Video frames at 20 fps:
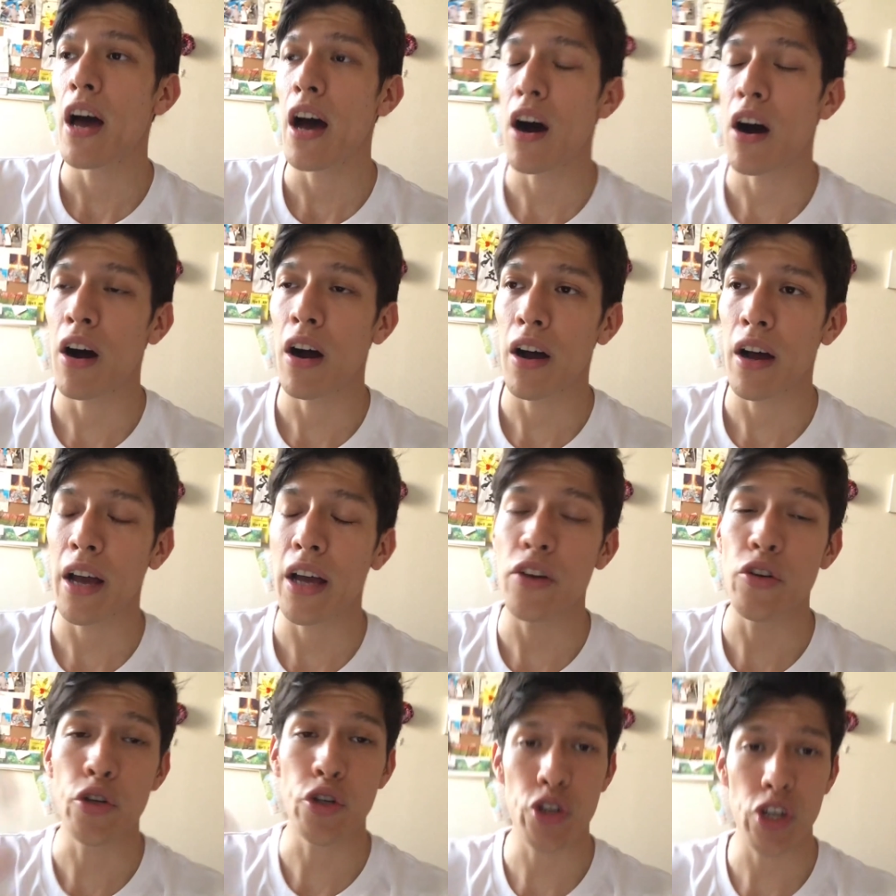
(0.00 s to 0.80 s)

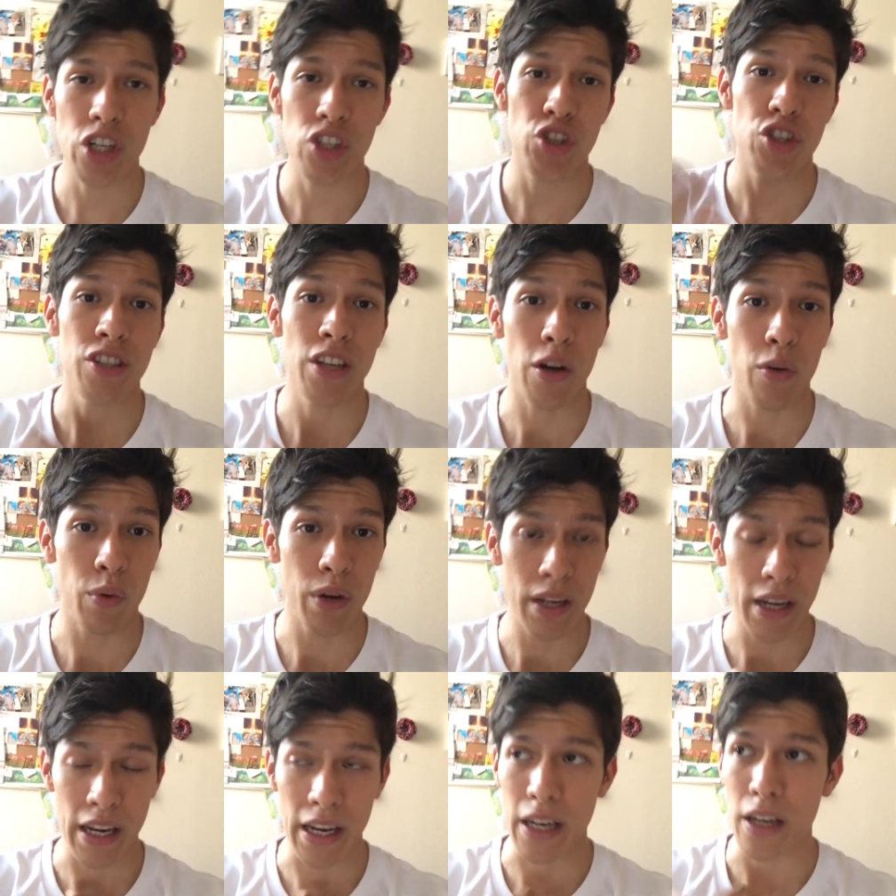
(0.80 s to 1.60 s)
and nutrition that
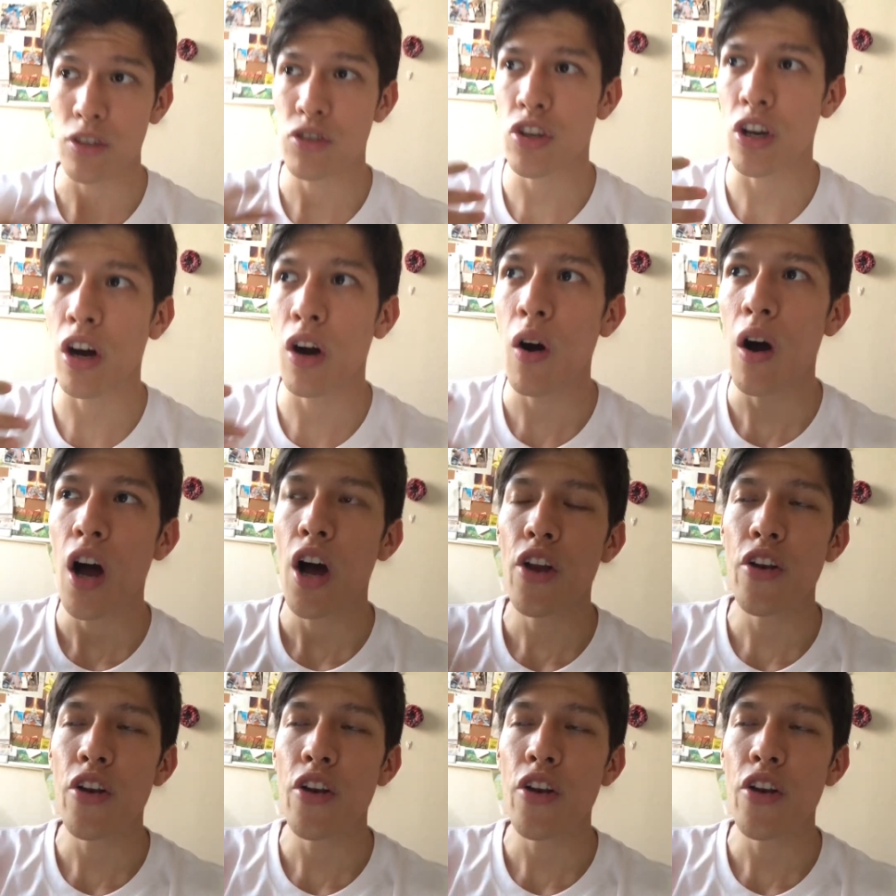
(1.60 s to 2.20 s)
we need. So